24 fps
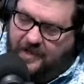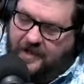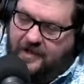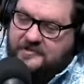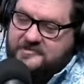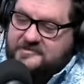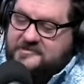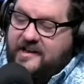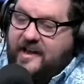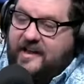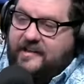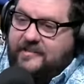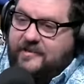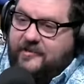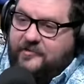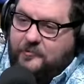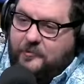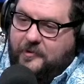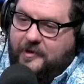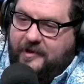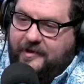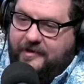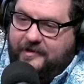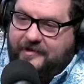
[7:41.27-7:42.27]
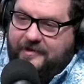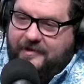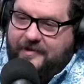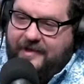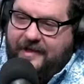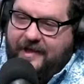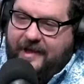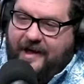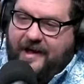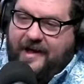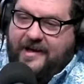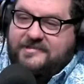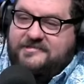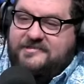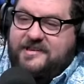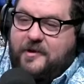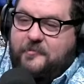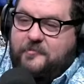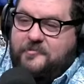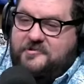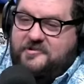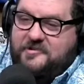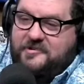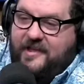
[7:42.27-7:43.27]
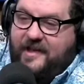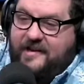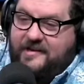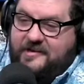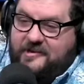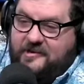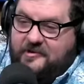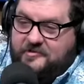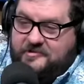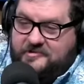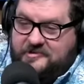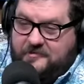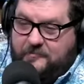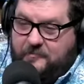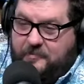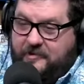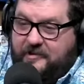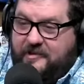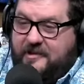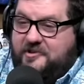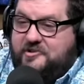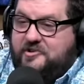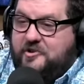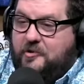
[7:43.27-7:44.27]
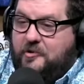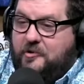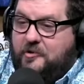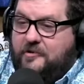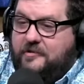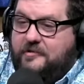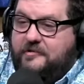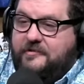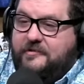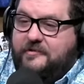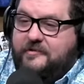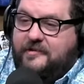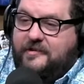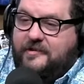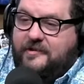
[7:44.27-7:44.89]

I'll say it this way. I said, would you like to go see Billy Joel,